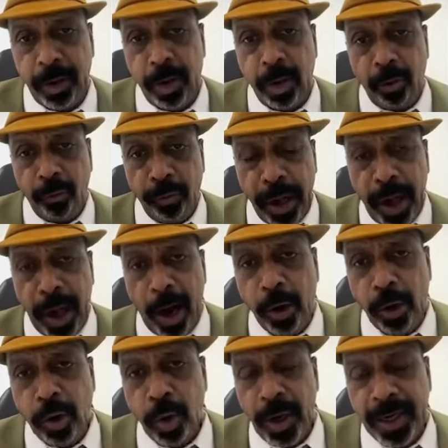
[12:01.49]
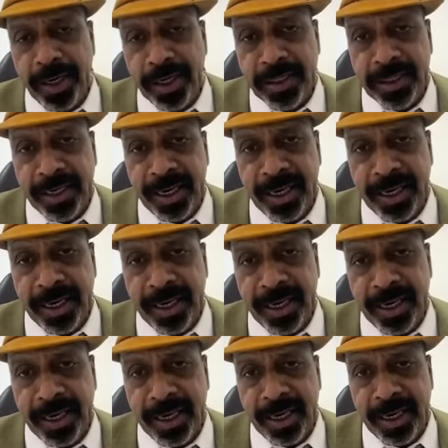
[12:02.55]
we have to understand,
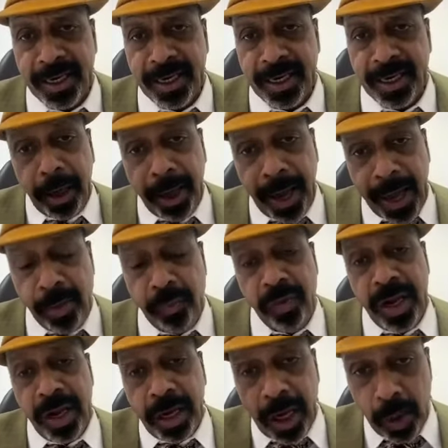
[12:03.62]
can we